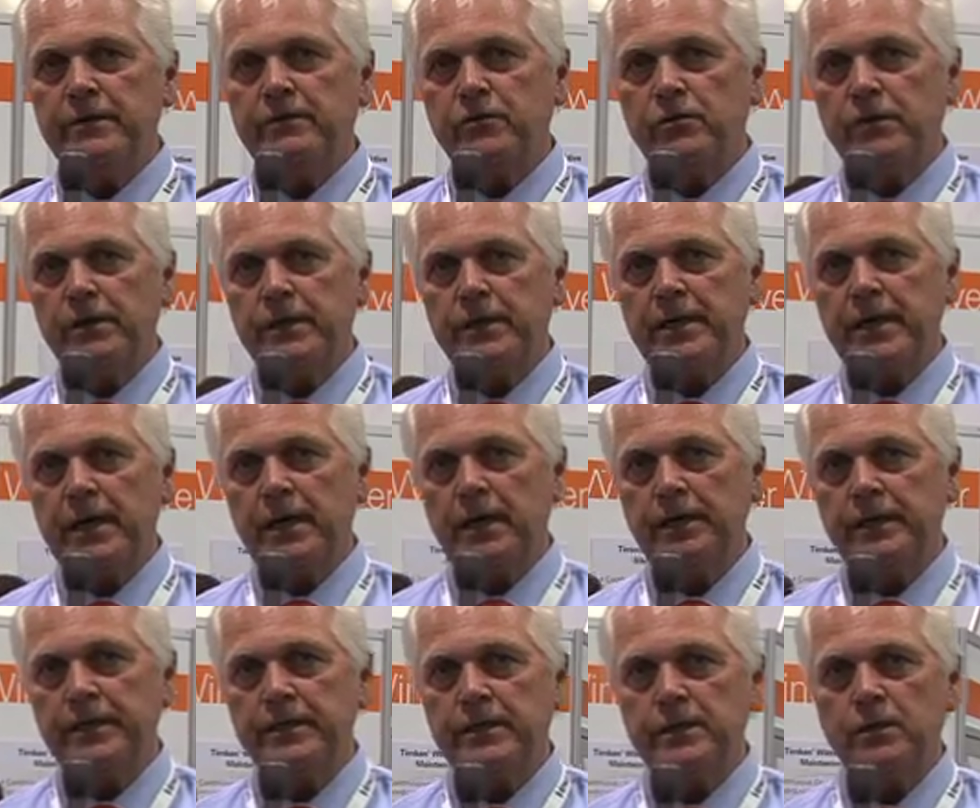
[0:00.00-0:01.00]
of
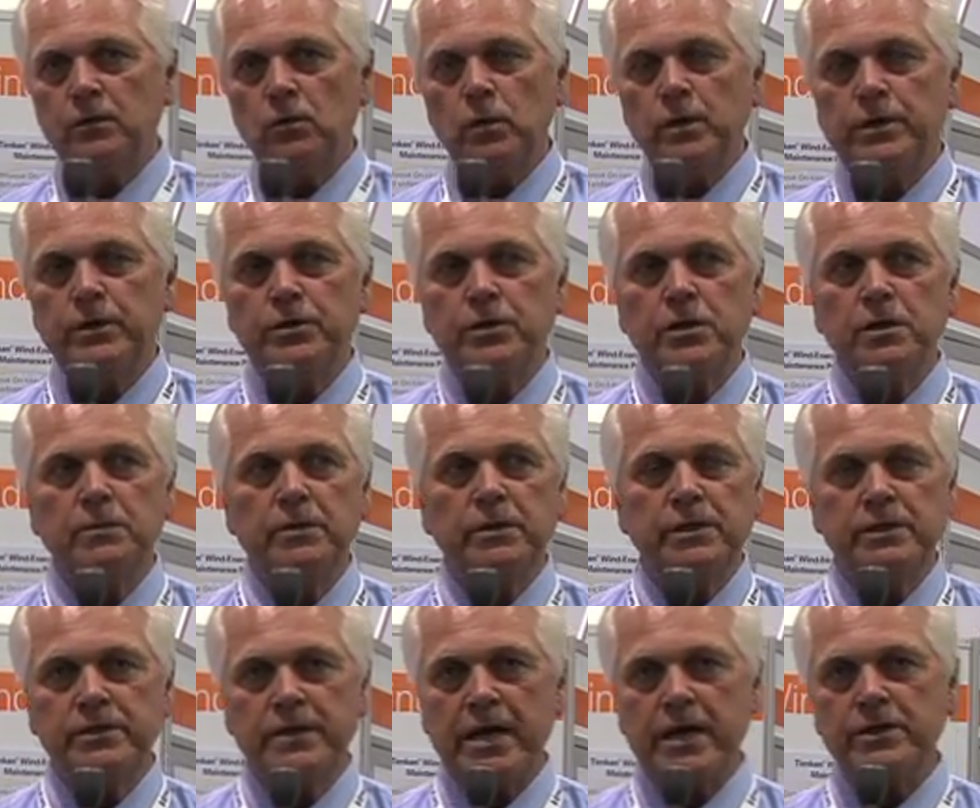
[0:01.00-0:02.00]
criticality in the wind turbine
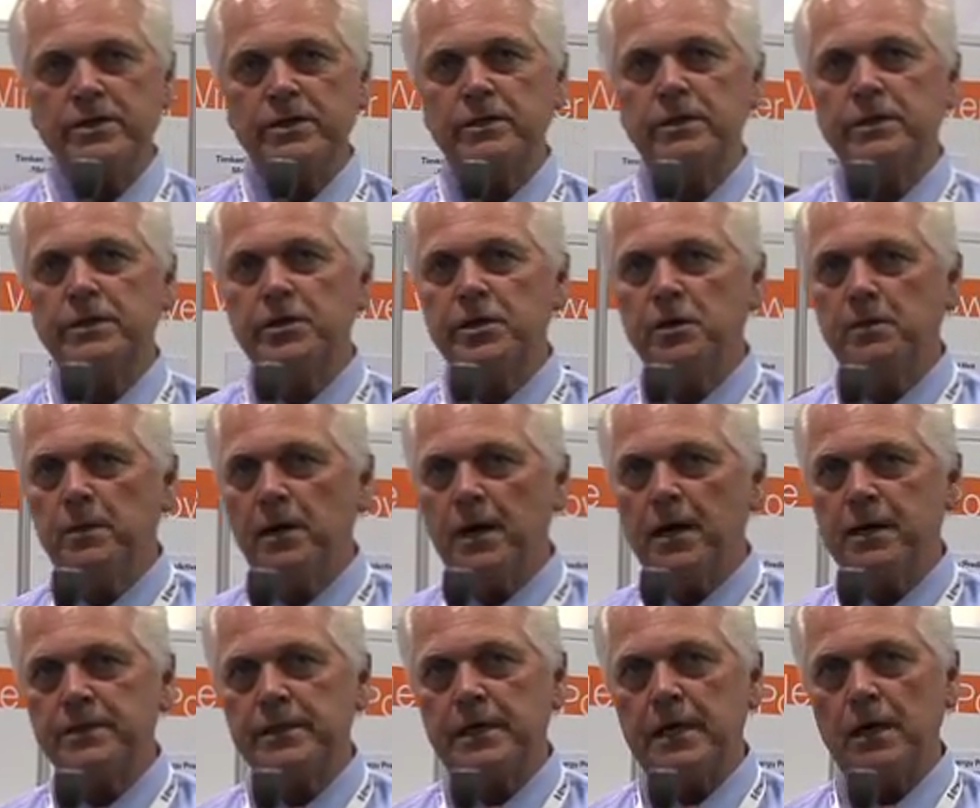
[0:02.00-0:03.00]
is actually the
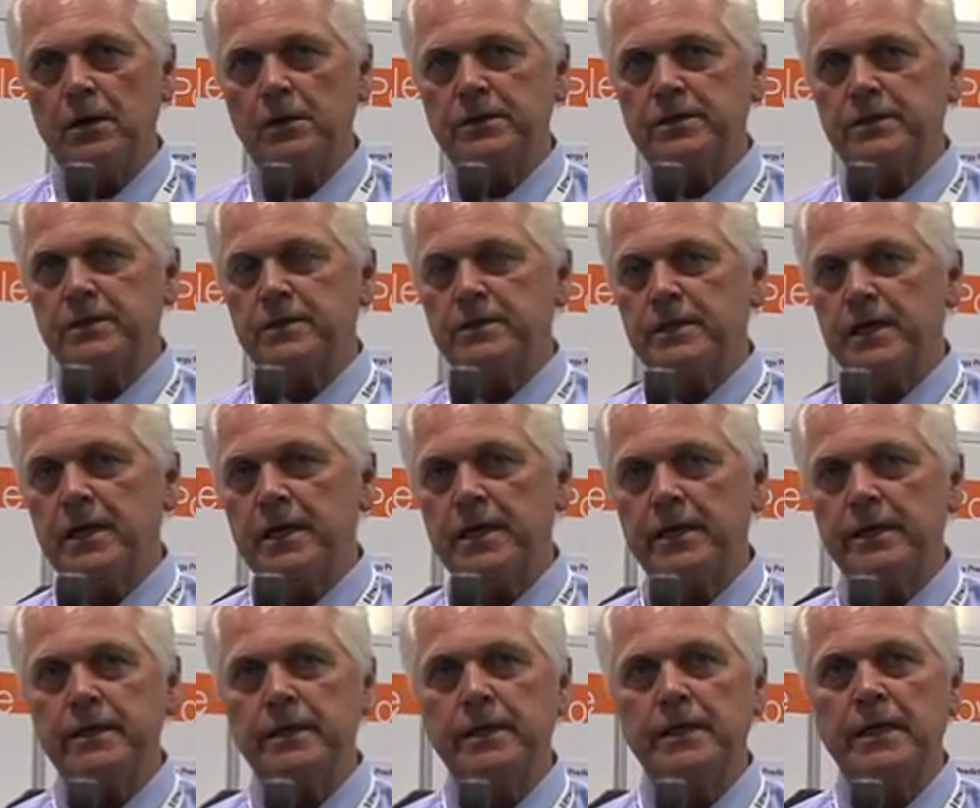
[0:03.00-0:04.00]
gearbox and how it's
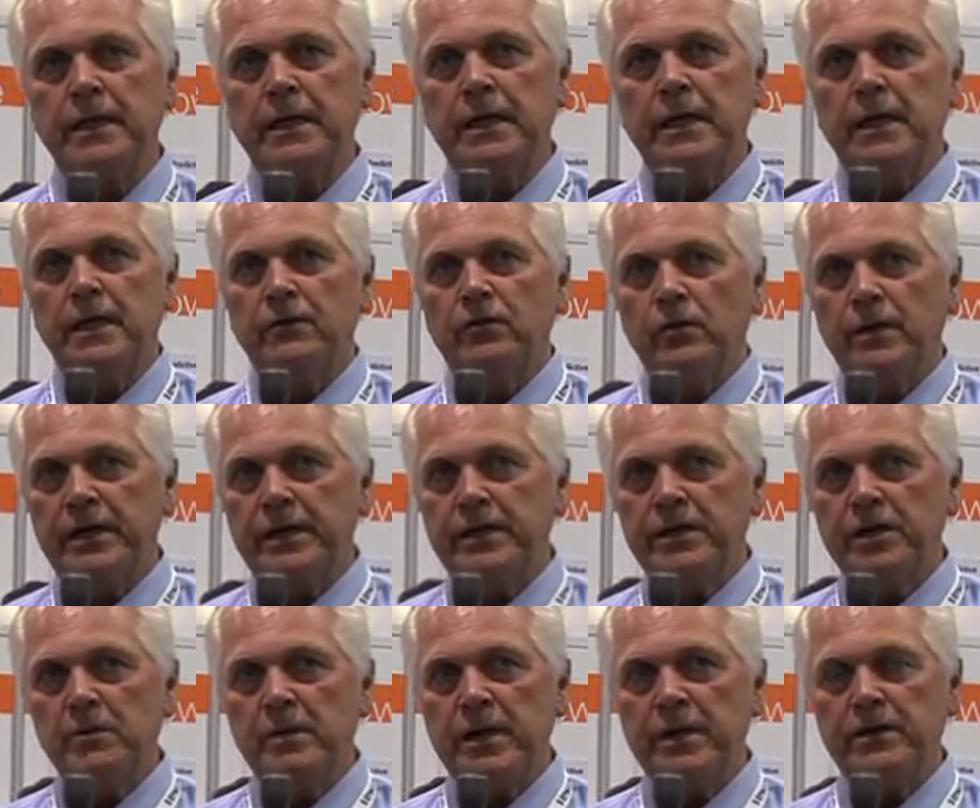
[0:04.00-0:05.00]
designed. For any
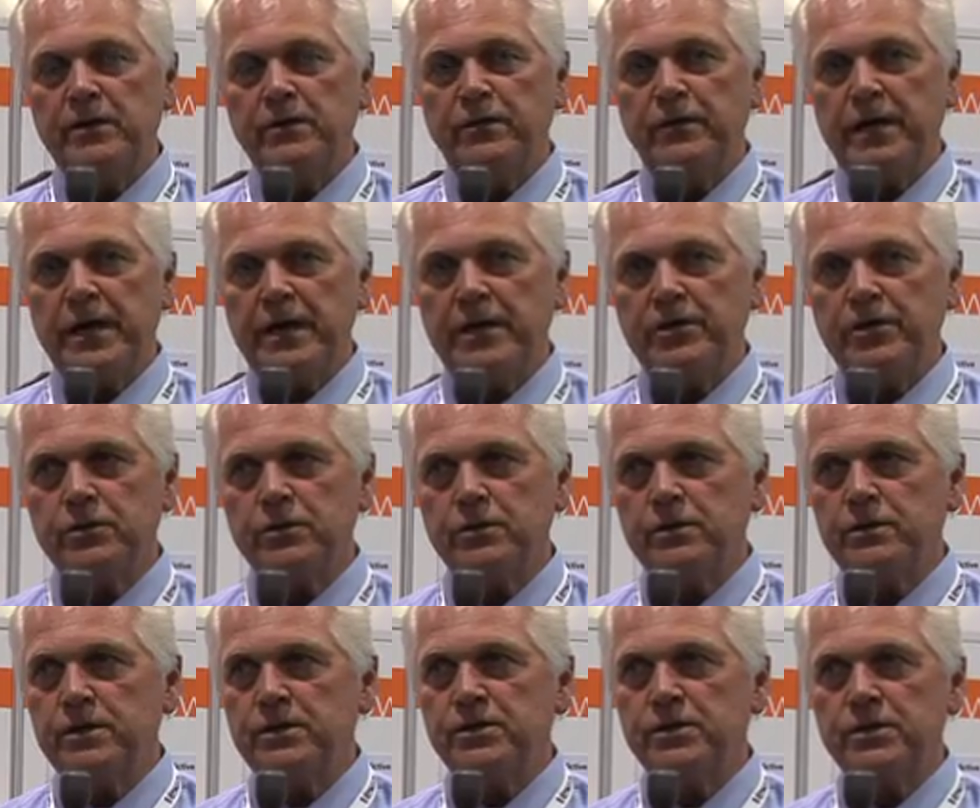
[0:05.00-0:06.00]
gear
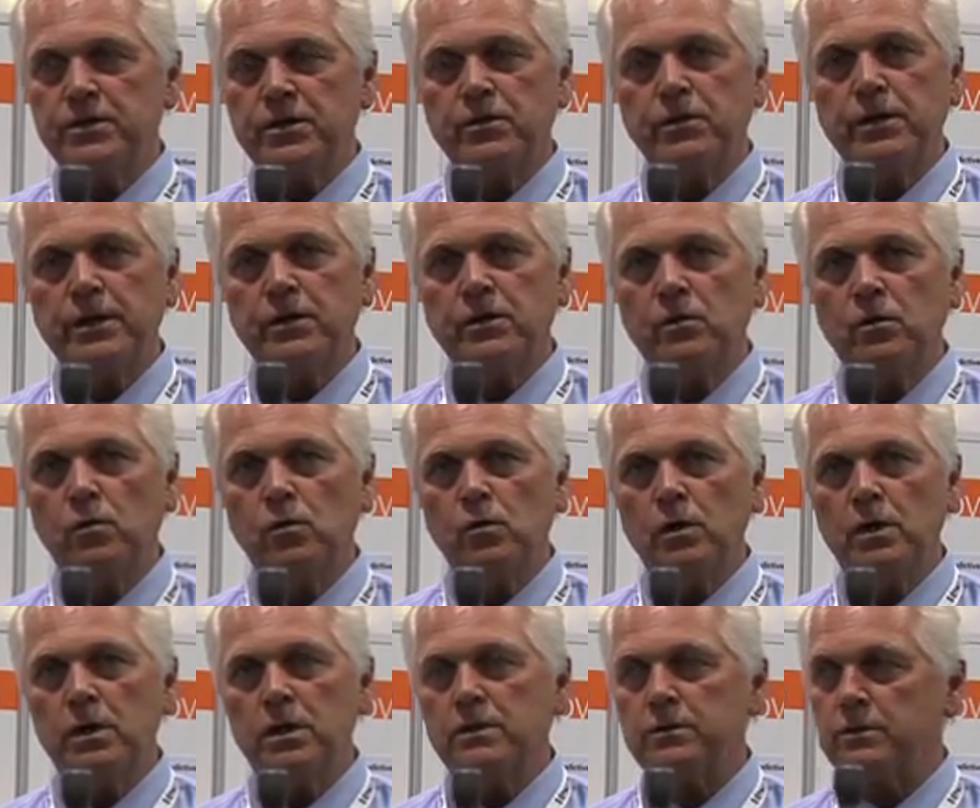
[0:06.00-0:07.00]
manufacturer, this is a critical
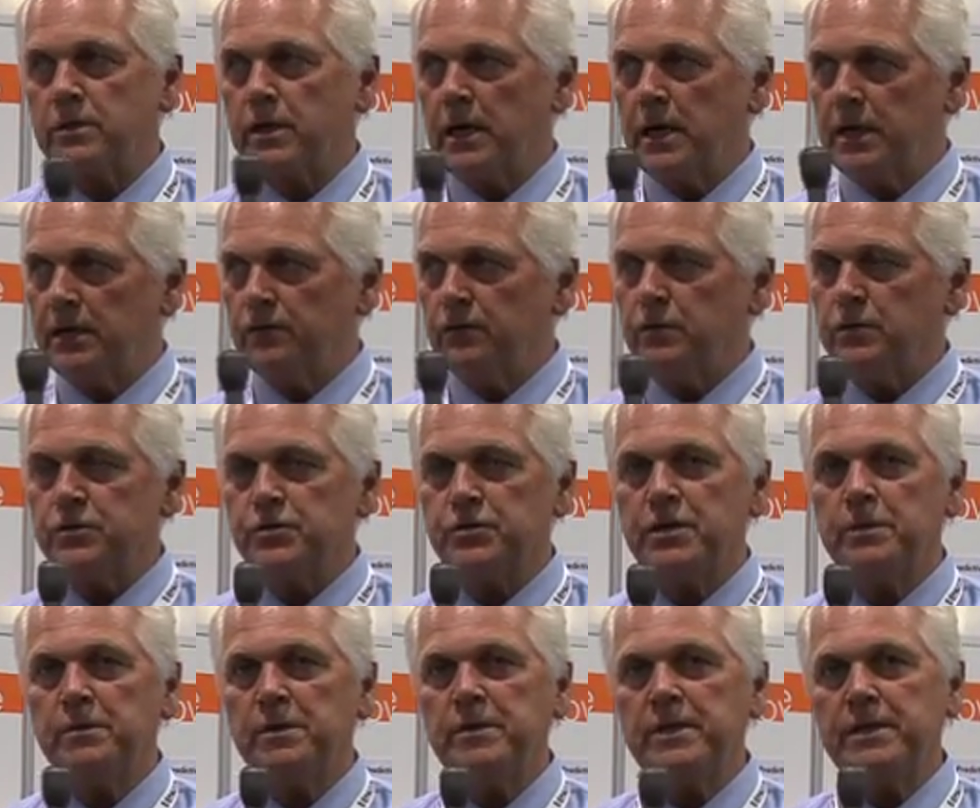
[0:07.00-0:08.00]
uh, conference
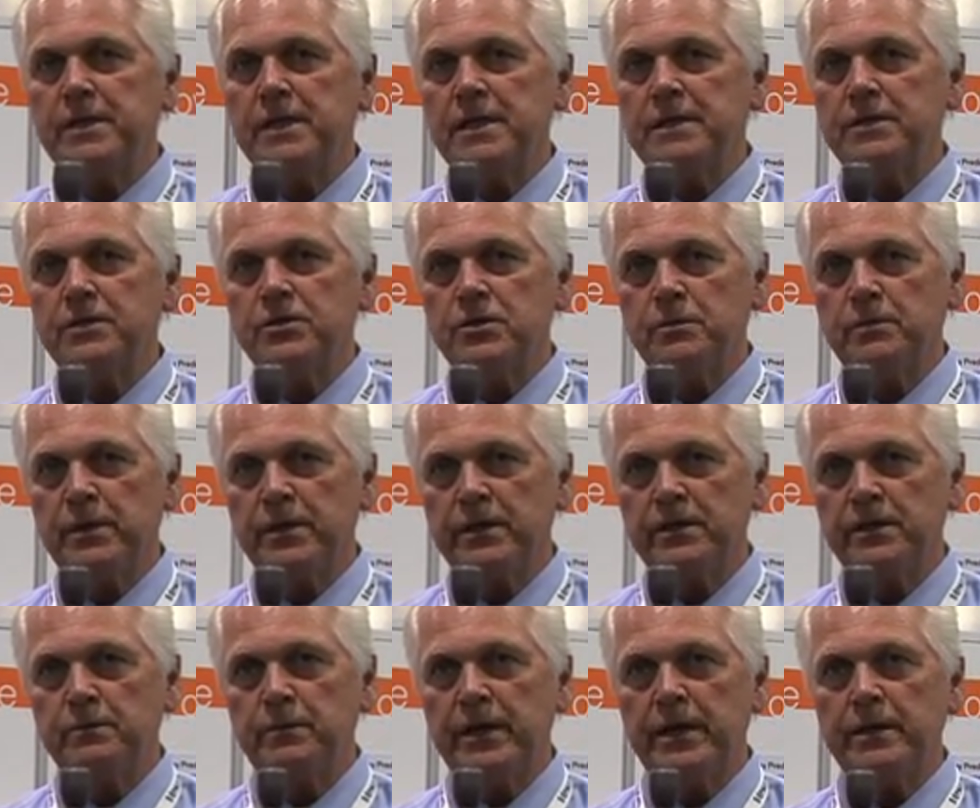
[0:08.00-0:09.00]
simply because there's a big
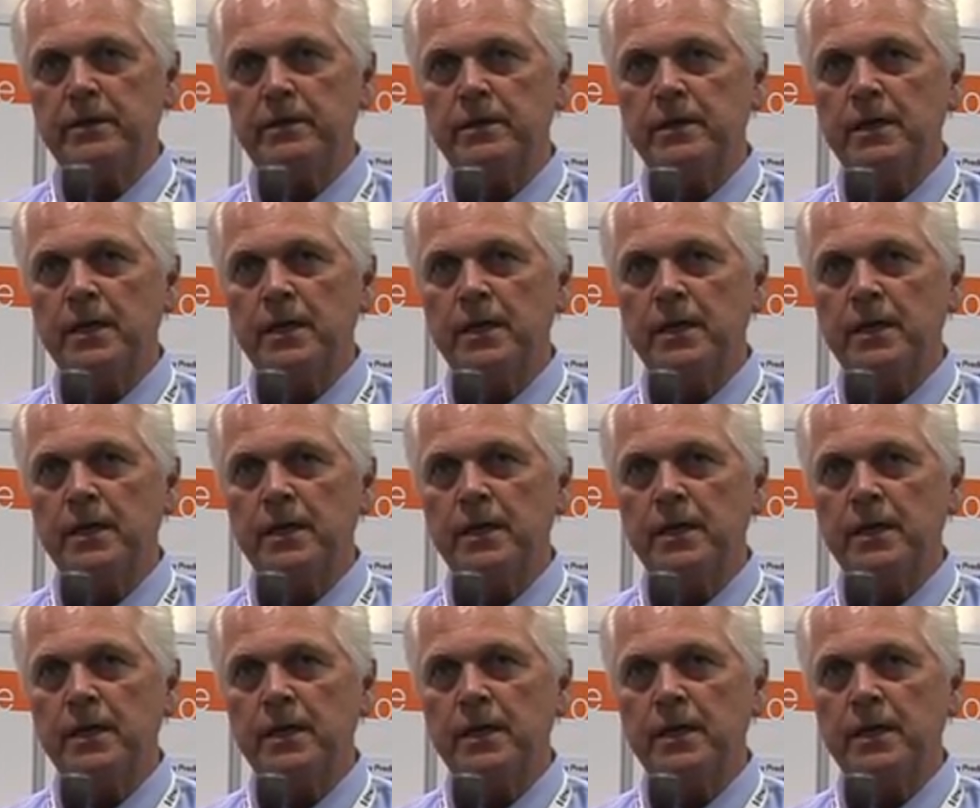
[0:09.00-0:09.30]
debate